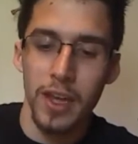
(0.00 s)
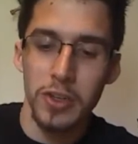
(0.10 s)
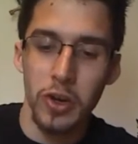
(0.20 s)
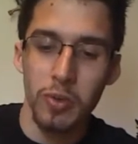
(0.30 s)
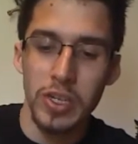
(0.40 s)

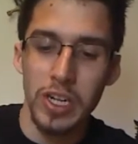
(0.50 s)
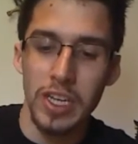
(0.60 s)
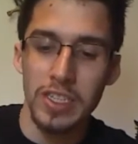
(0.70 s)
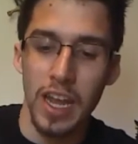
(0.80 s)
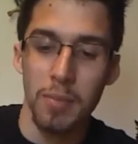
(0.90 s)
During which at
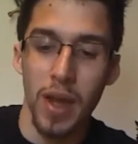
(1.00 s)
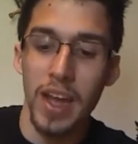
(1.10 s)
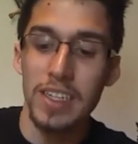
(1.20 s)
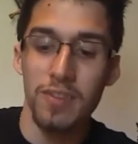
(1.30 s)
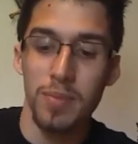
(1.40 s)
least a
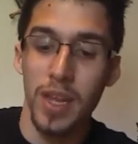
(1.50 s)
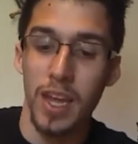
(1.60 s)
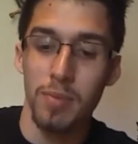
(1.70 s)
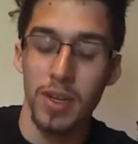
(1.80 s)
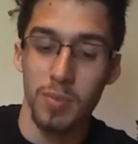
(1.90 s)
pint of
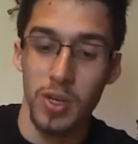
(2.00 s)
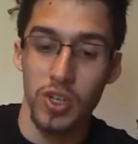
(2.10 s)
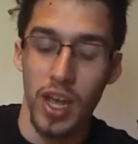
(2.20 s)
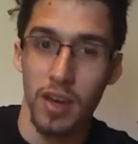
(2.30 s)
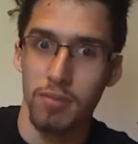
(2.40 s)
blood must be
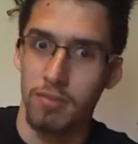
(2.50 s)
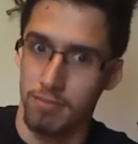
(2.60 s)
shed.